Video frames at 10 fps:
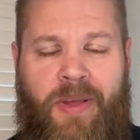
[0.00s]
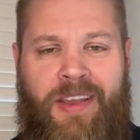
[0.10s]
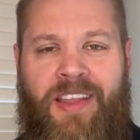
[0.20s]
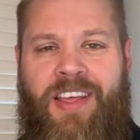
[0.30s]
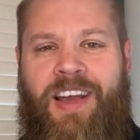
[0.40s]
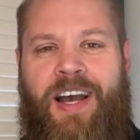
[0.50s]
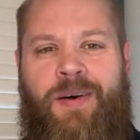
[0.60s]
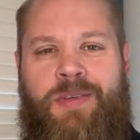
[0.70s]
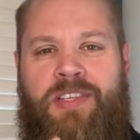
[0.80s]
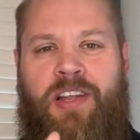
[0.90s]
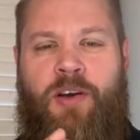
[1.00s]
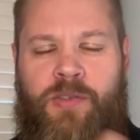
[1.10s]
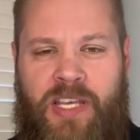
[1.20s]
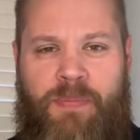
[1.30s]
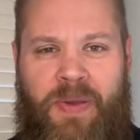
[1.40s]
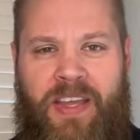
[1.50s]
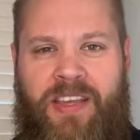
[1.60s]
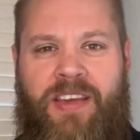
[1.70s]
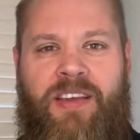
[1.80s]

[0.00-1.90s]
but I was on Ozempic.